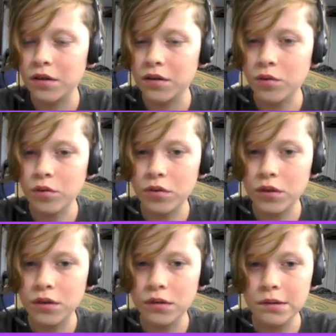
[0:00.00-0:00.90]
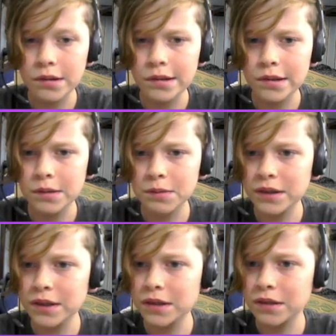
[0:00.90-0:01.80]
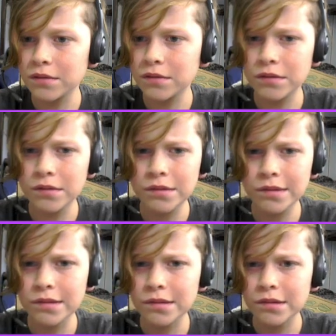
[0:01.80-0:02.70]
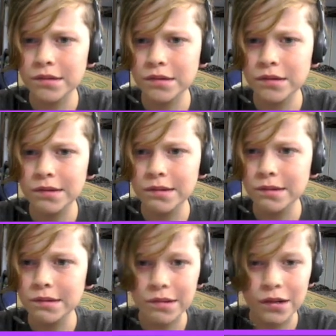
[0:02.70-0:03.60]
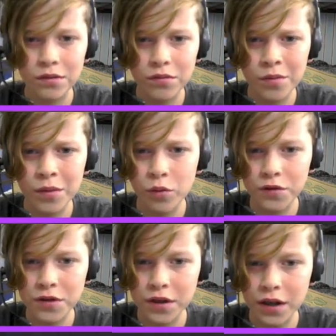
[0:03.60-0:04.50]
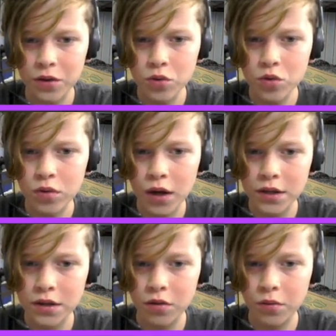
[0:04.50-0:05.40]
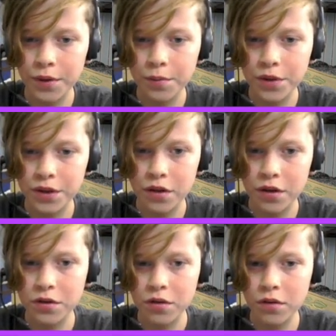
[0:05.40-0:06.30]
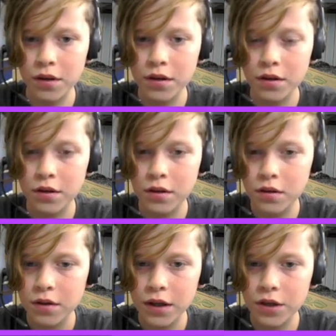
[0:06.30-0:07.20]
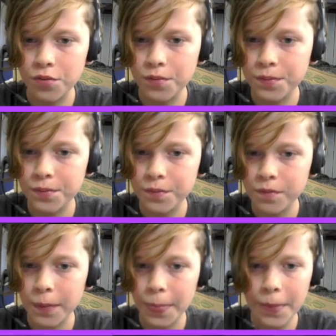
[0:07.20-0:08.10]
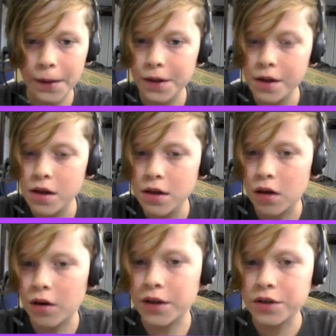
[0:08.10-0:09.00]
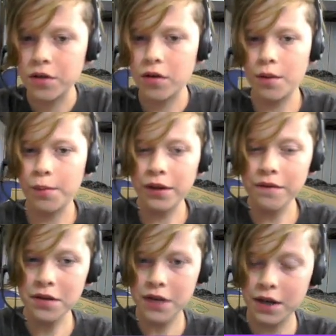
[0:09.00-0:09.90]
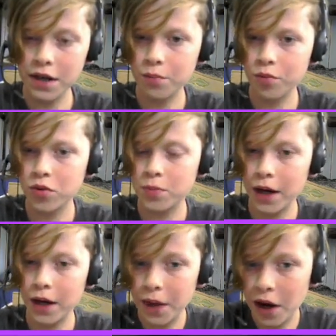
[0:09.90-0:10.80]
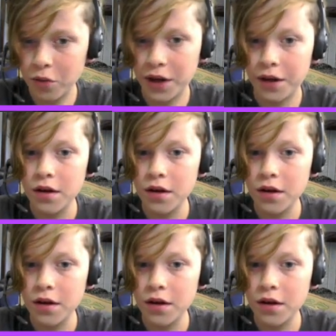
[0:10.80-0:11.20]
Ooh, goodness, please don't... I want my wolves to die. Ooh, husk, go away. Please, husk, go away. Thank you. Okay, so I believe the sand temple was back that way.